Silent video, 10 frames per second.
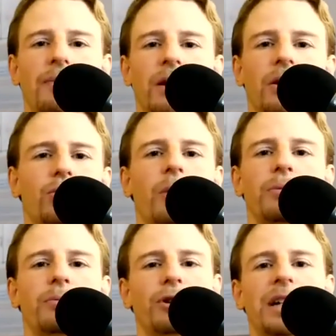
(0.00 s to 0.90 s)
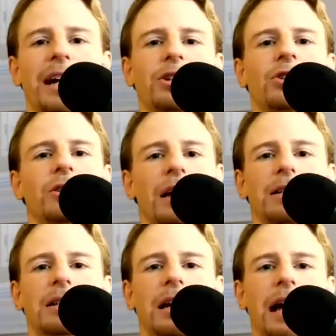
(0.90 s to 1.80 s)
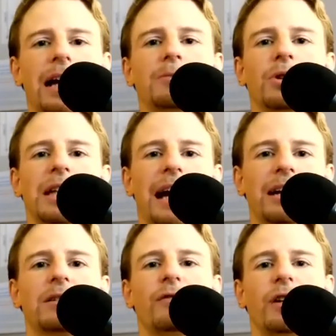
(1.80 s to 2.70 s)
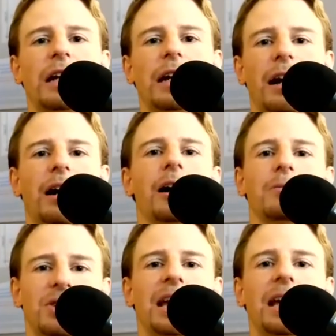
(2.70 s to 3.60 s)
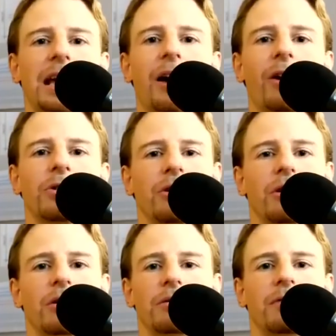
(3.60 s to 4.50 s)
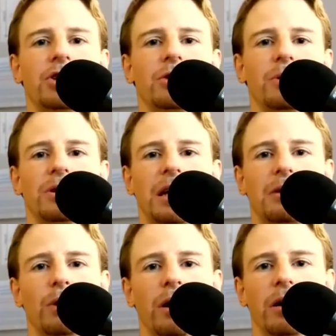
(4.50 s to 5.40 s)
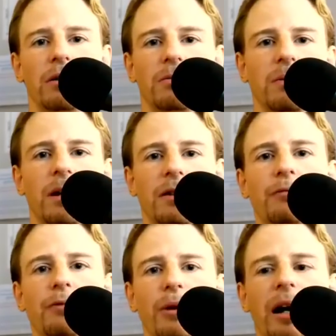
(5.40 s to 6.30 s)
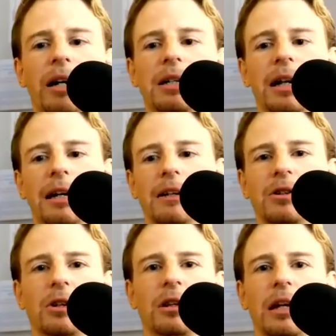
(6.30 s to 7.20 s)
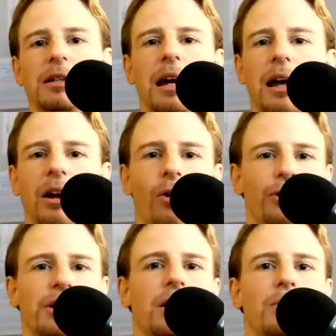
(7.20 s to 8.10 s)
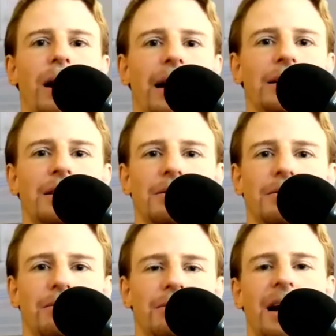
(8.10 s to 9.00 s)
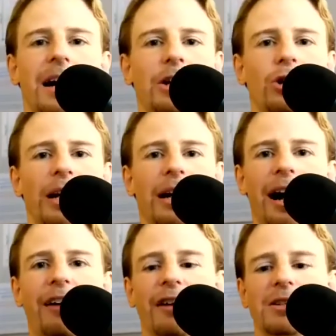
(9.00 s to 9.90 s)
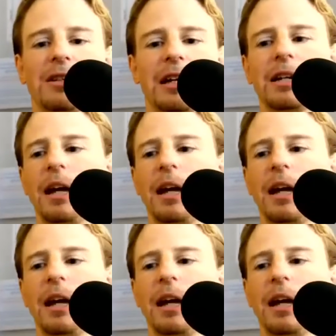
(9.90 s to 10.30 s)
crop protection that uh, animals actively are seeking out the vegetables that were uh, that were planting and it's not that all those little mice die during harvest, that